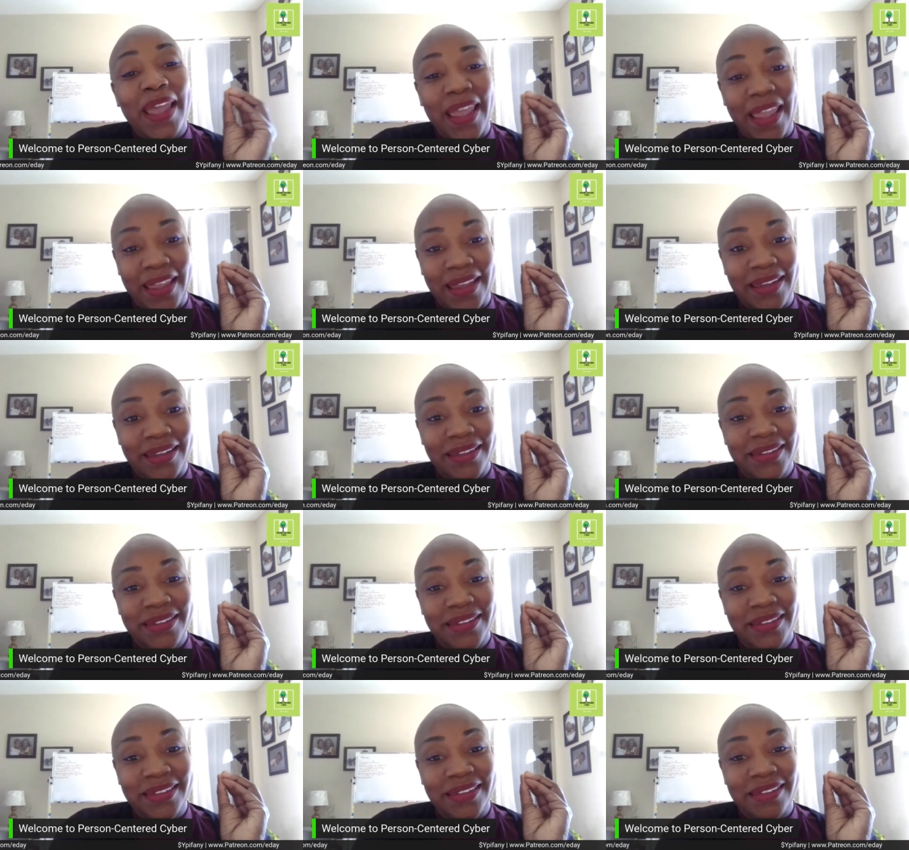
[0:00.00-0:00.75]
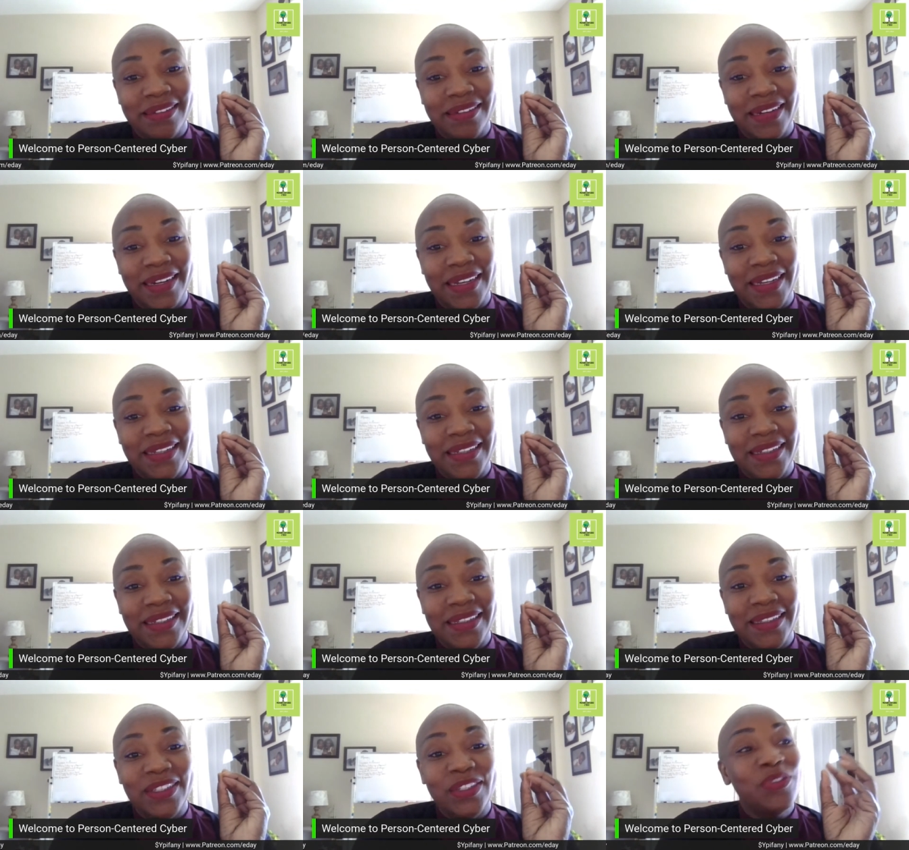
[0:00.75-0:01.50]
way. All
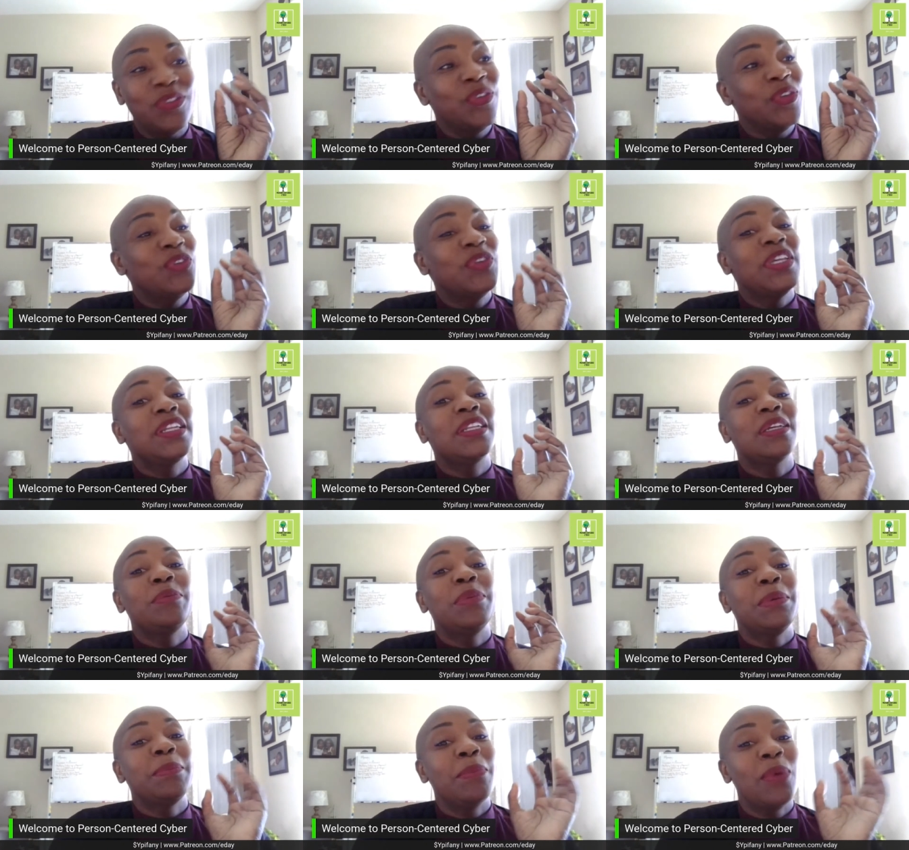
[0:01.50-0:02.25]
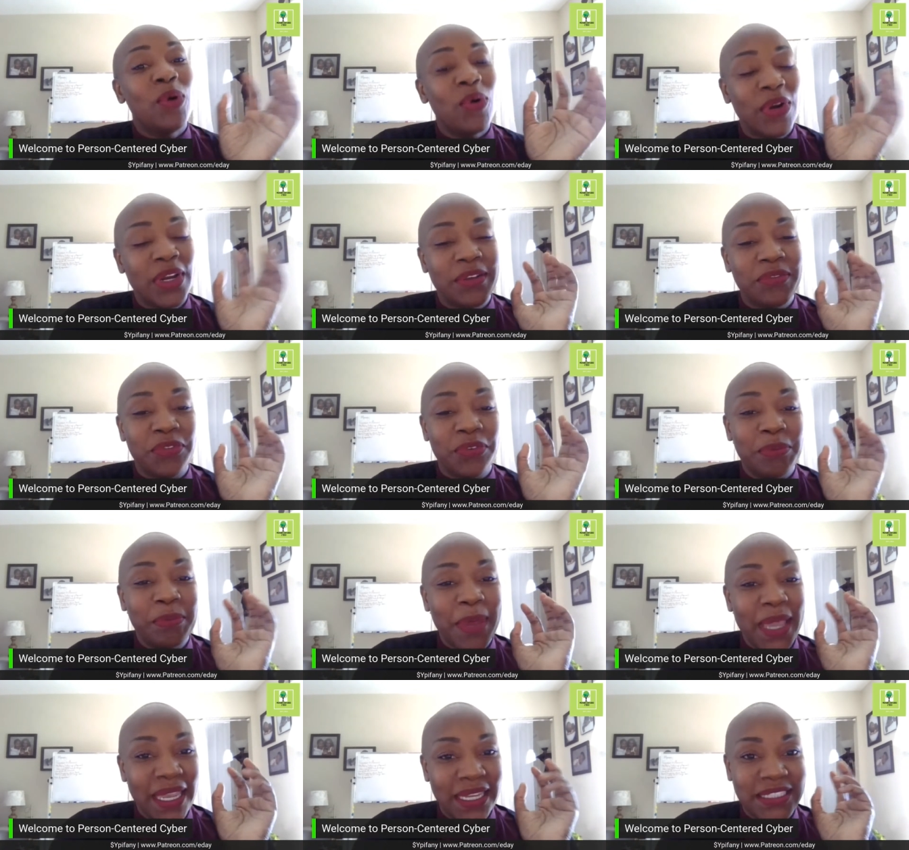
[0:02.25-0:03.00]
right. You you need a little bit more
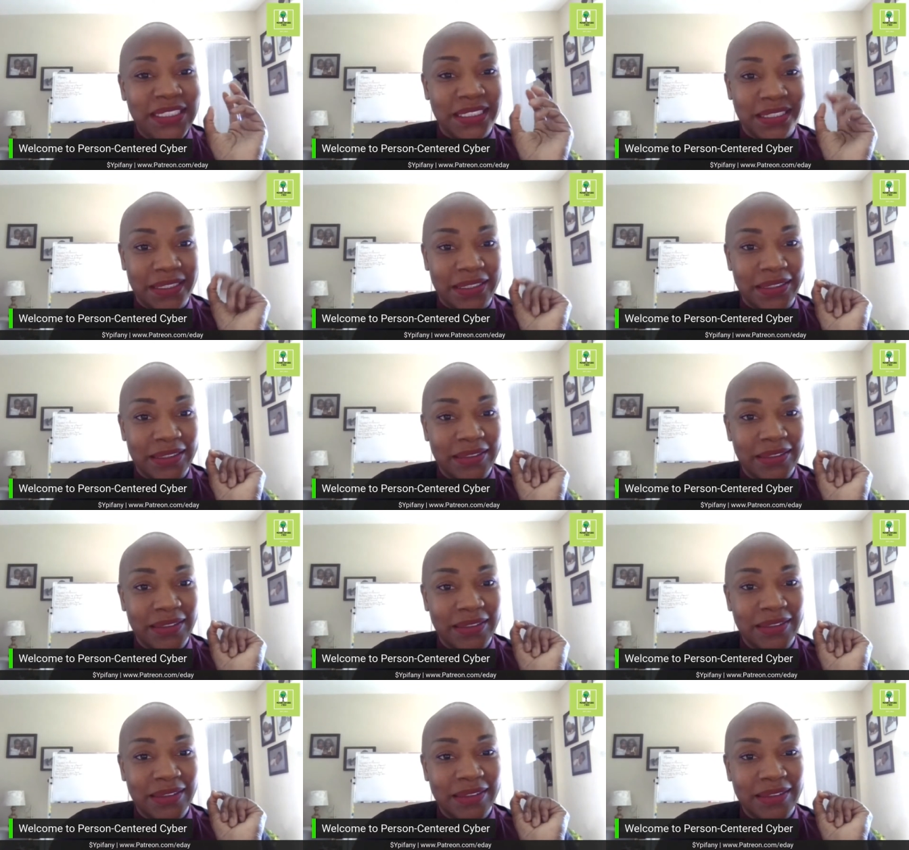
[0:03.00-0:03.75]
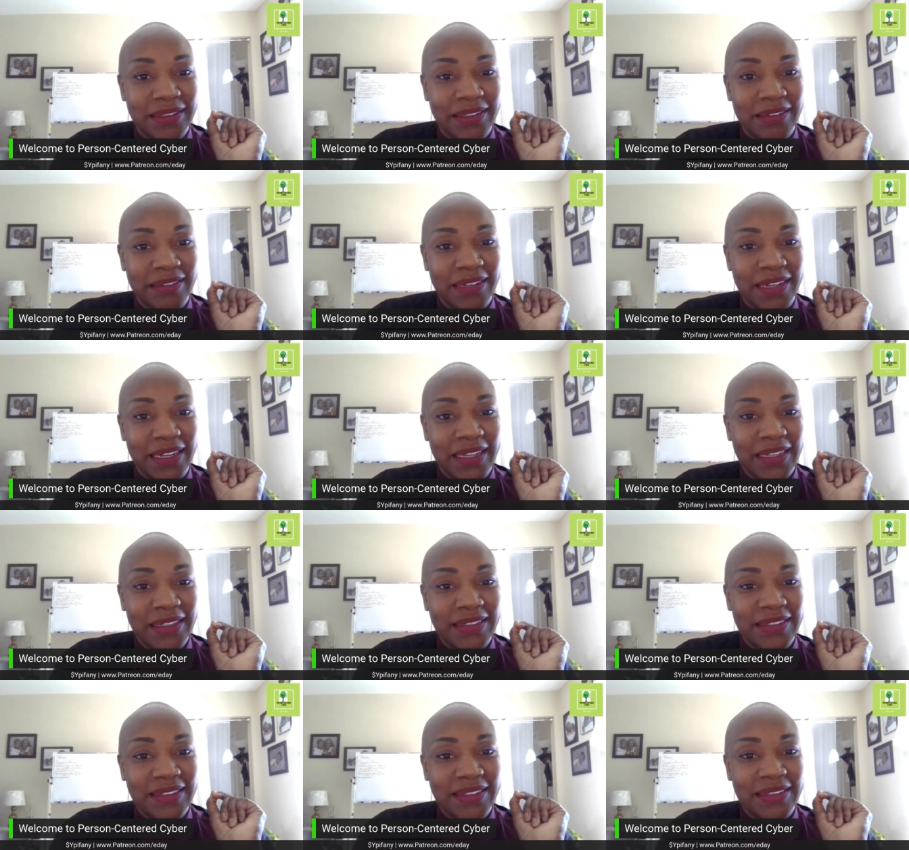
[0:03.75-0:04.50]
information. All
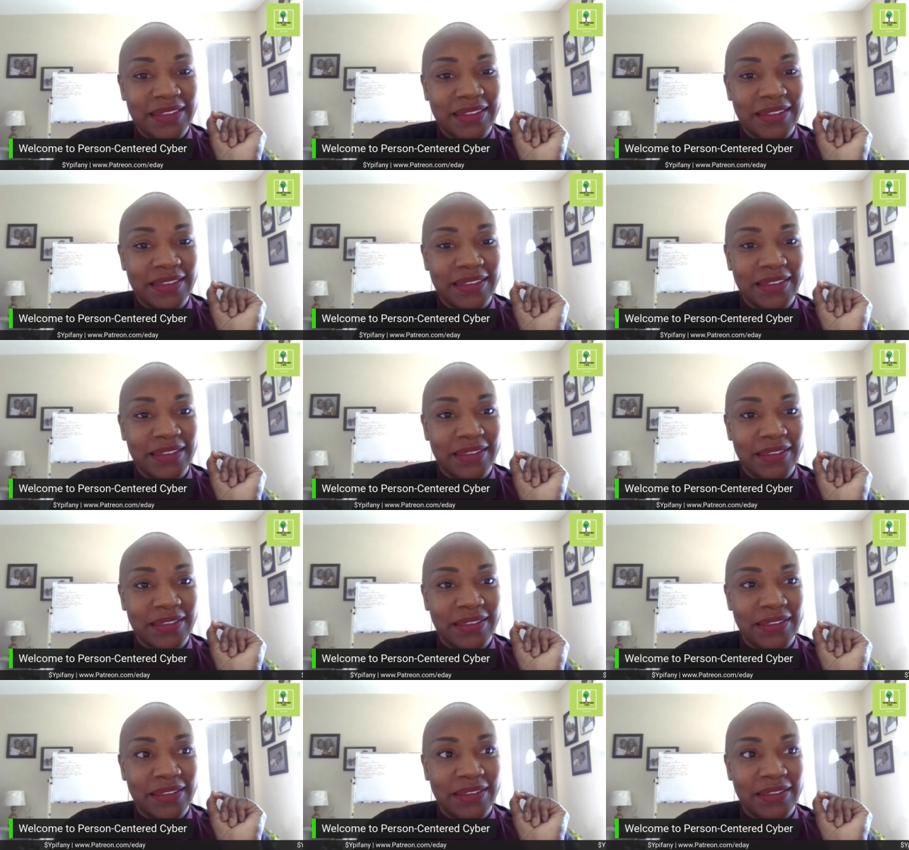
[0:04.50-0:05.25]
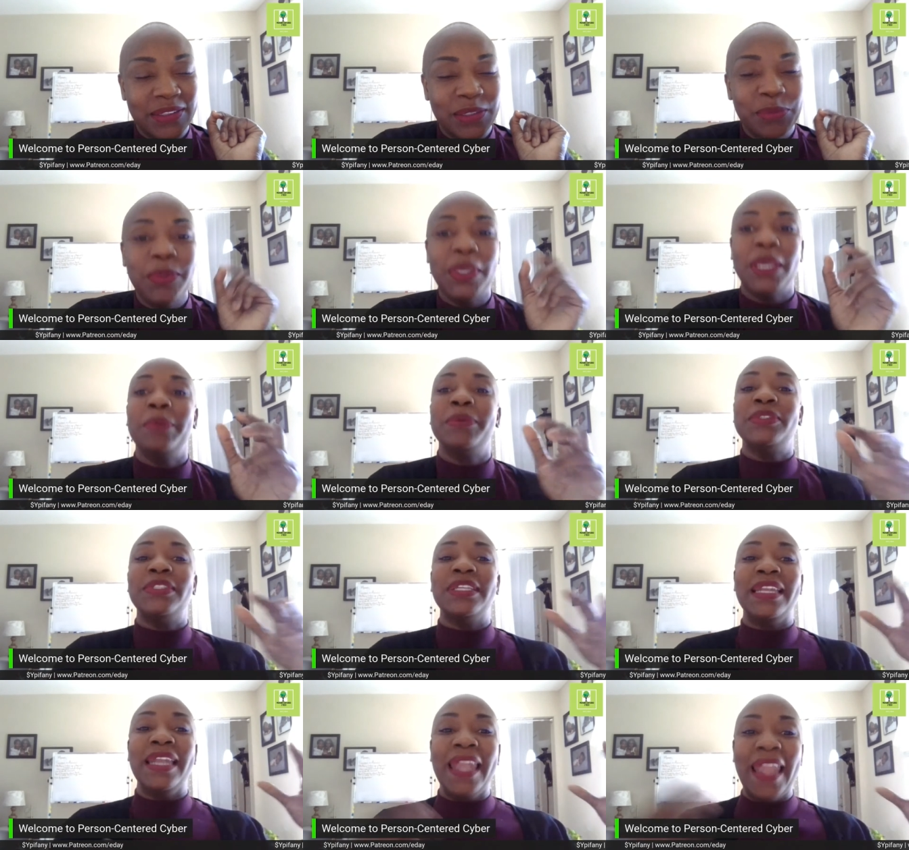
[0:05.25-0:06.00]
right. To to to to be
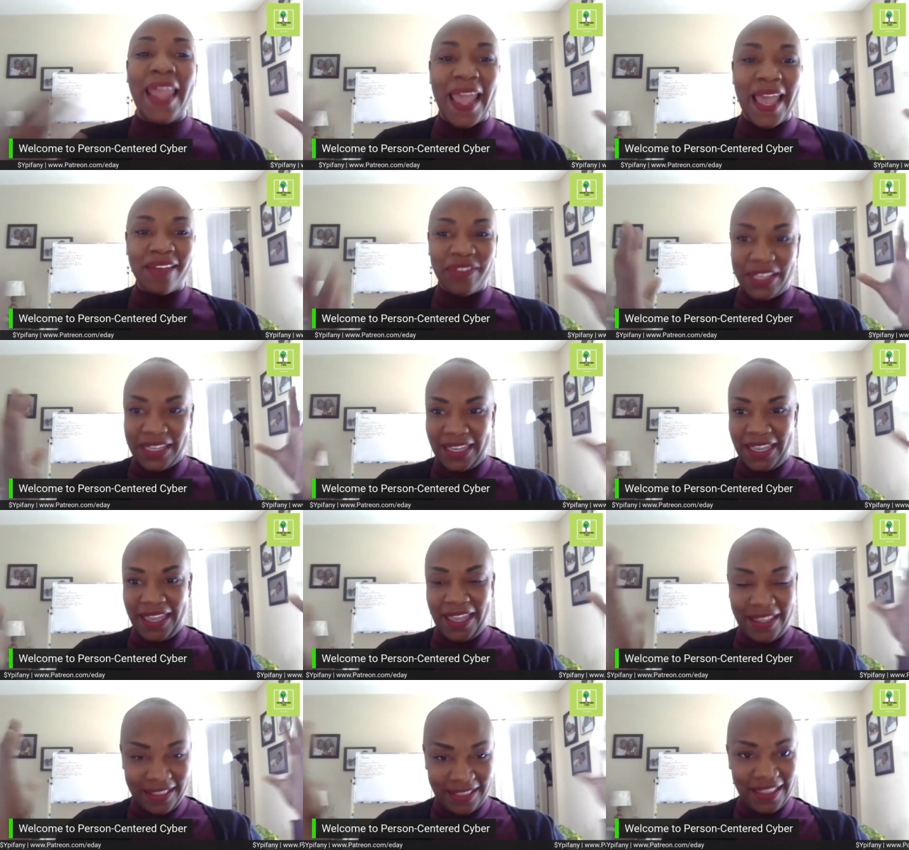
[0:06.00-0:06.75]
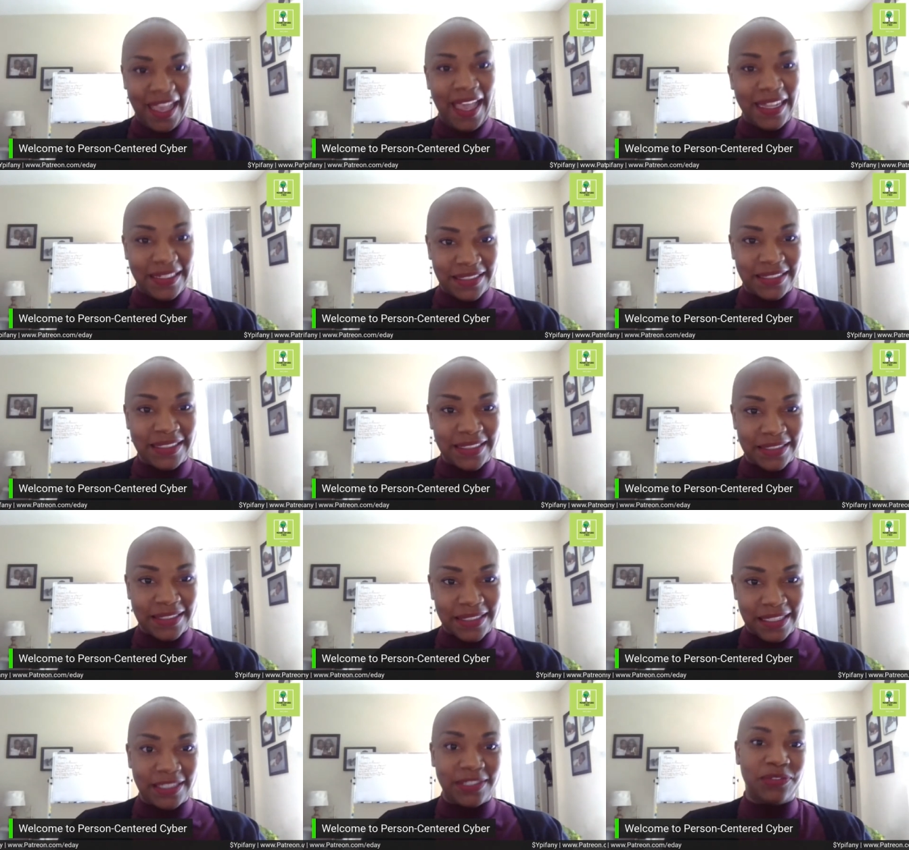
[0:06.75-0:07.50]
able to navigate that
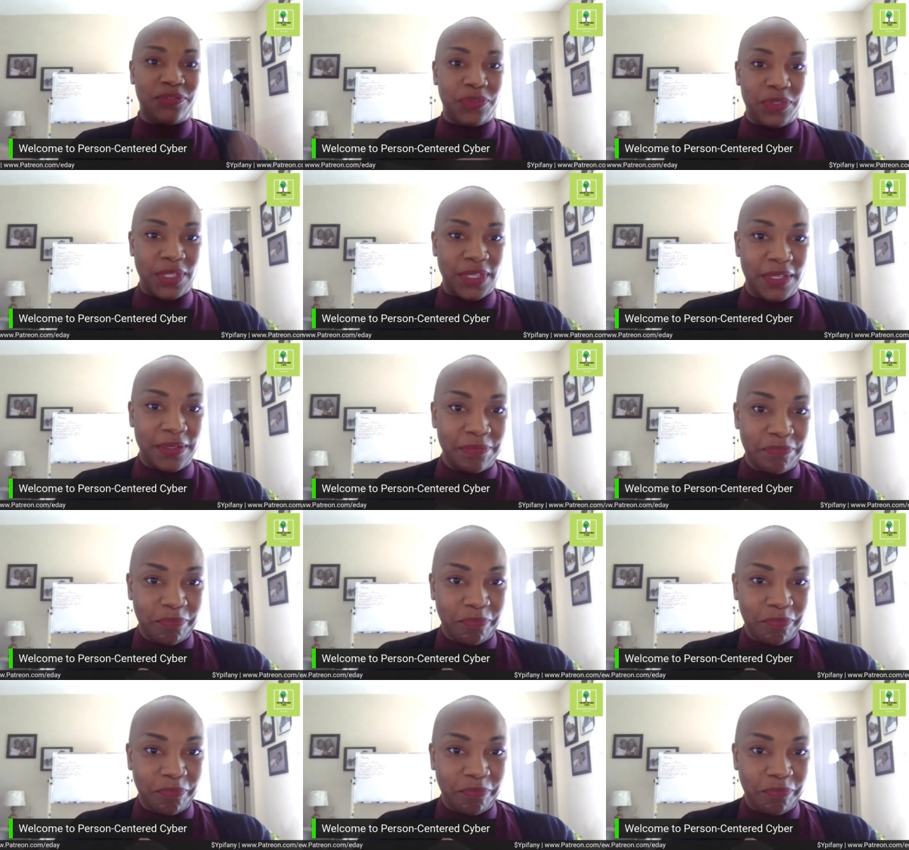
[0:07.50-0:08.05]
successfully.